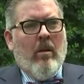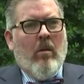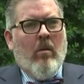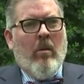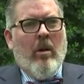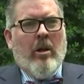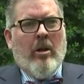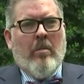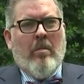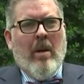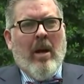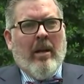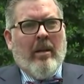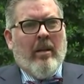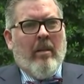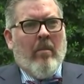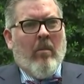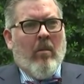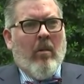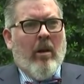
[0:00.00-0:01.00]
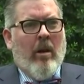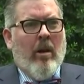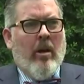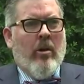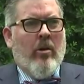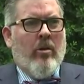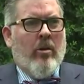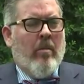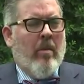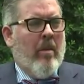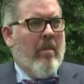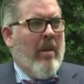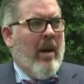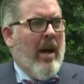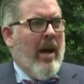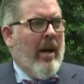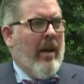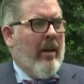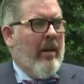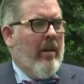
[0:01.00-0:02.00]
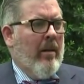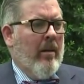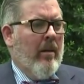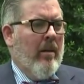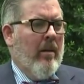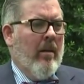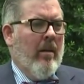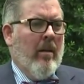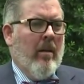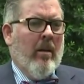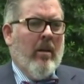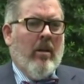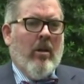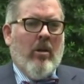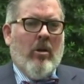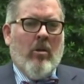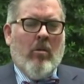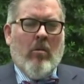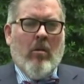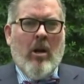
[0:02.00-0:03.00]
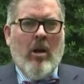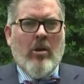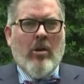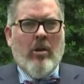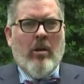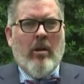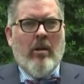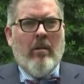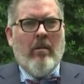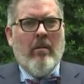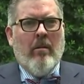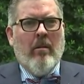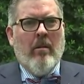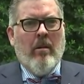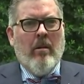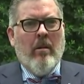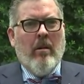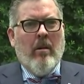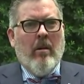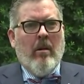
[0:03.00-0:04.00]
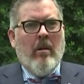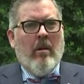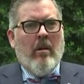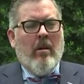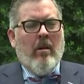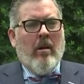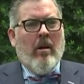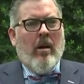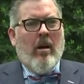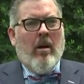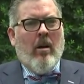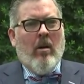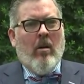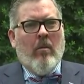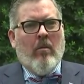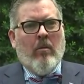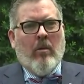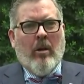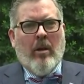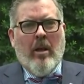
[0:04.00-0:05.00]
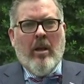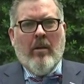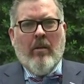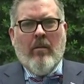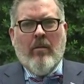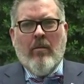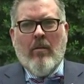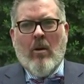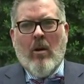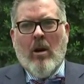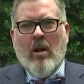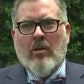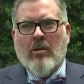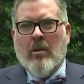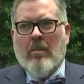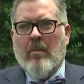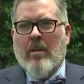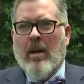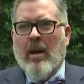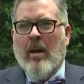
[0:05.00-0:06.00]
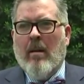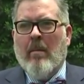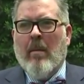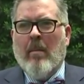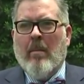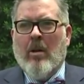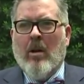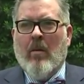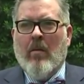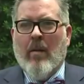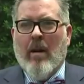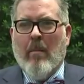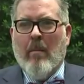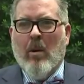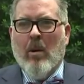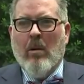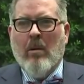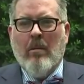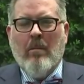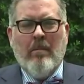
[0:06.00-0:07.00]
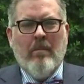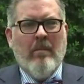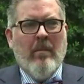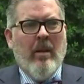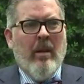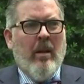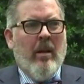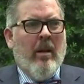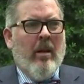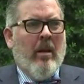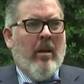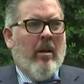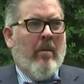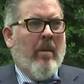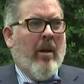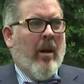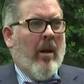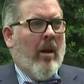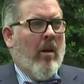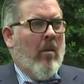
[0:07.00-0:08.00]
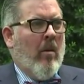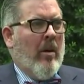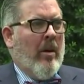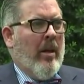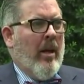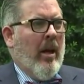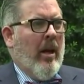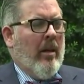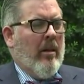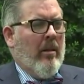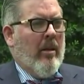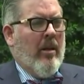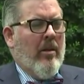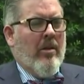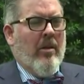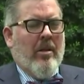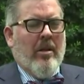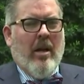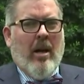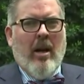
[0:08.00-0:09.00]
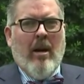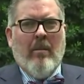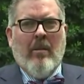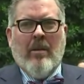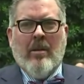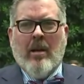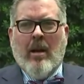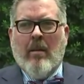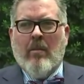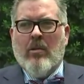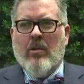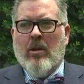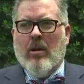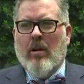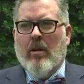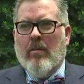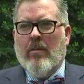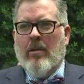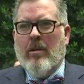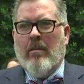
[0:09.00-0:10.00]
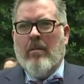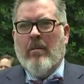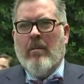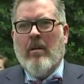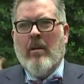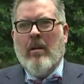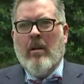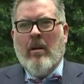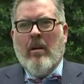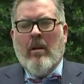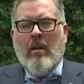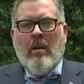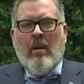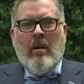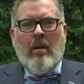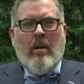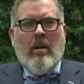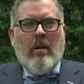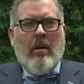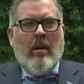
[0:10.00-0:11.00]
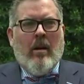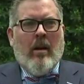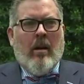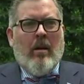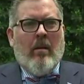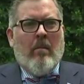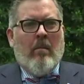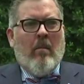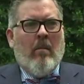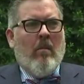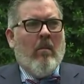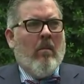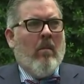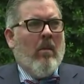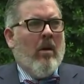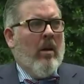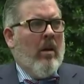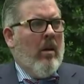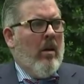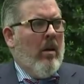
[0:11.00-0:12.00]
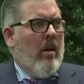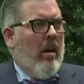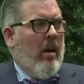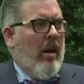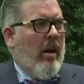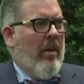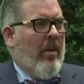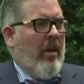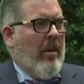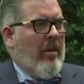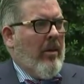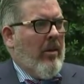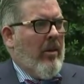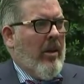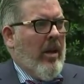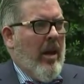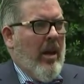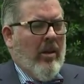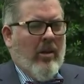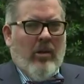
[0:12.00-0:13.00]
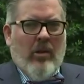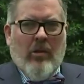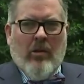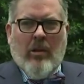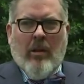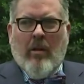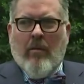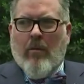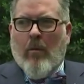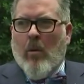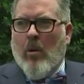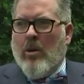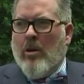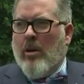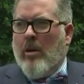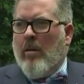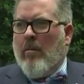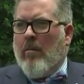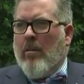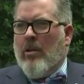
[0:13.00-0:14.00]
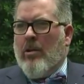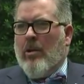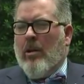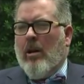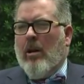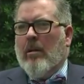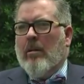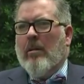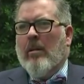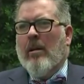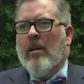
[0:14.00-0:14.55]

we expect that Maria should be back to Russia, uh, hopefully in the fall sometime, maybe November, depending on how one calculates the time and the time served. Um, I think this case is an unfortunate result.